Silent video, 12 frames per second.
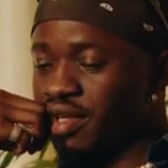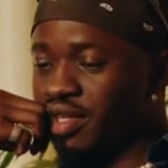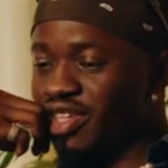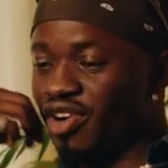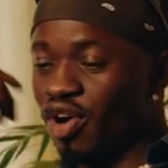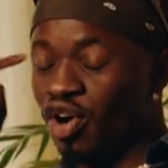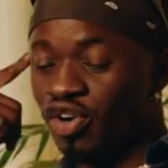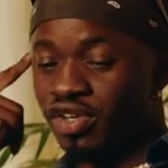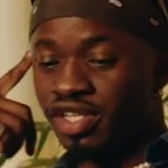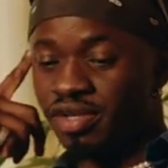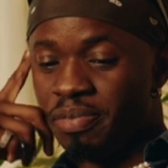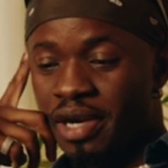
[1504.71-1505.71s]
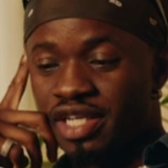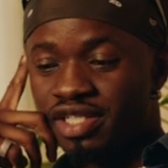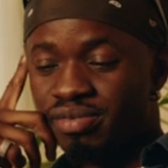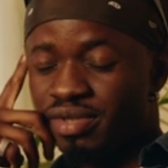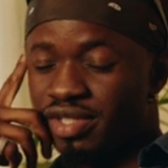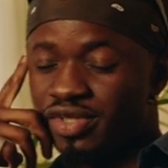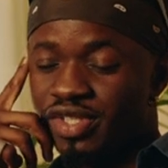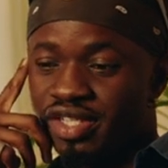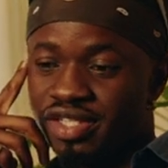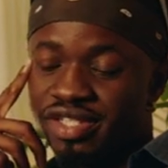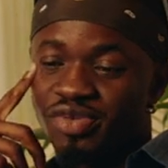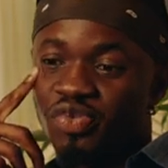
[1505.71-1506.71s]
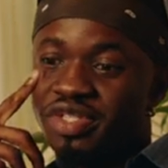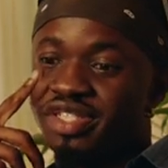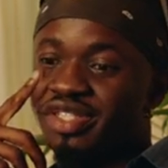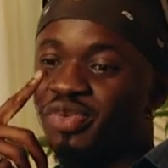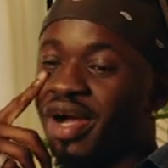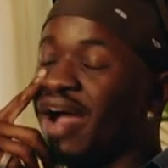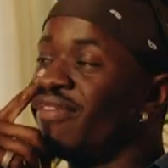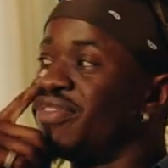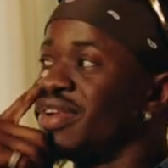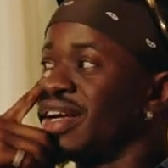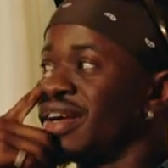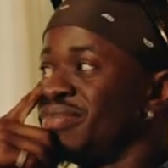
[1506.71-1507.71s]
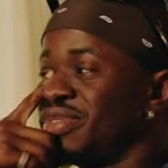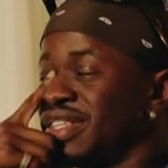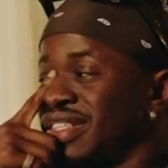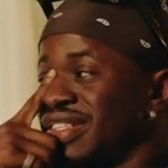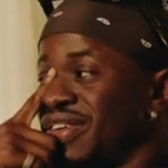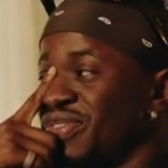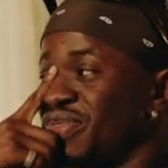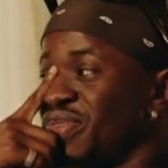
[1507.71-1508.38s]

They're all really possible too, which is why I feel like I'm successful.